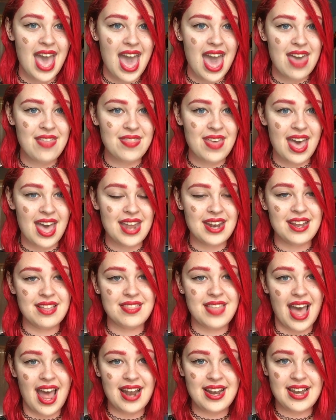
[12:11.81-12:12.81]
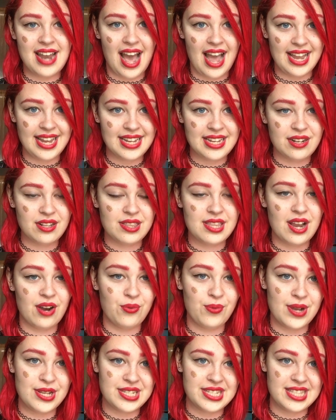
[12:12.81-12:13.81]
And then that night,
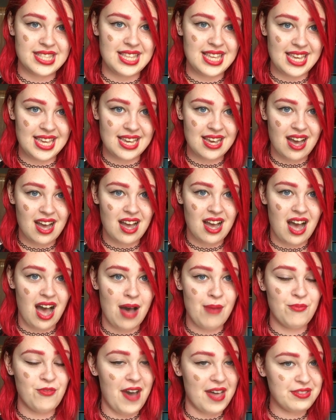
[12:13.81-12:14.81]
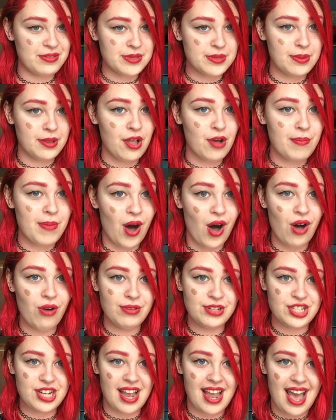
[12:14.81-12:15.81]
there was the um, Fathoms Below Ball,
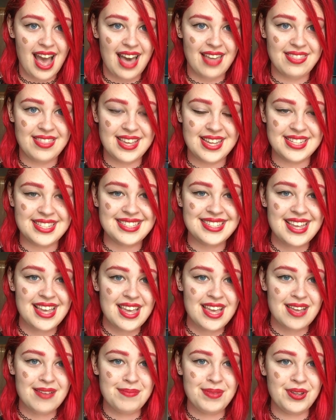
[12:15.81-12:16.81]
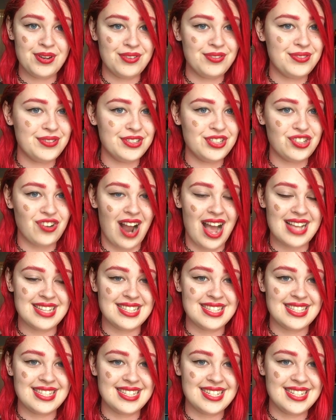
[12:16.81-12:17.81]
which I had this beautiful
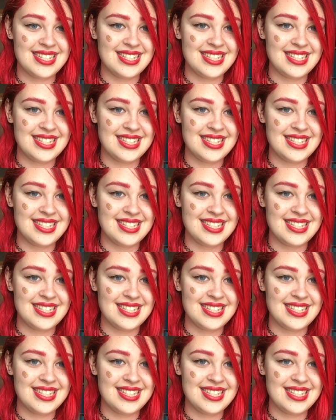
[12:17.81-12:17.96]
dress,